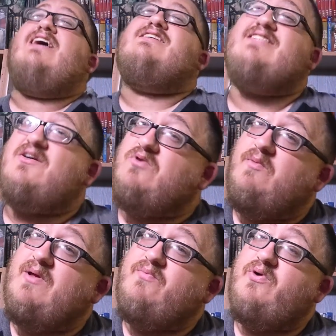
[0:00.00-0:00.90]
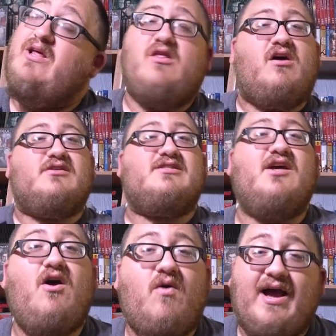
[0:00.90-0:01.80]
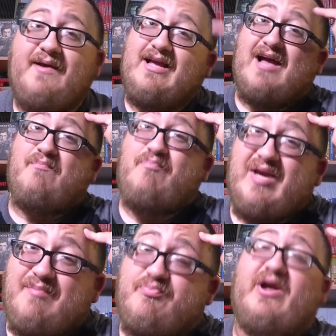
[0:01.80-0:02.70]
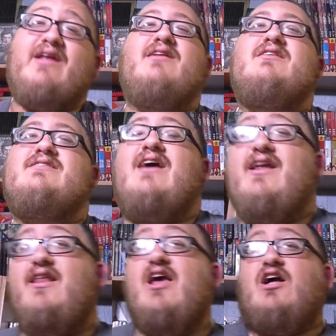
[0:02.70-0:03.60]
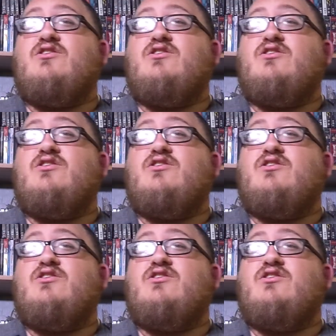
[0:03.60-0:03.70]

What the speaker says: Still would have been pretty long. So I got big brain and decided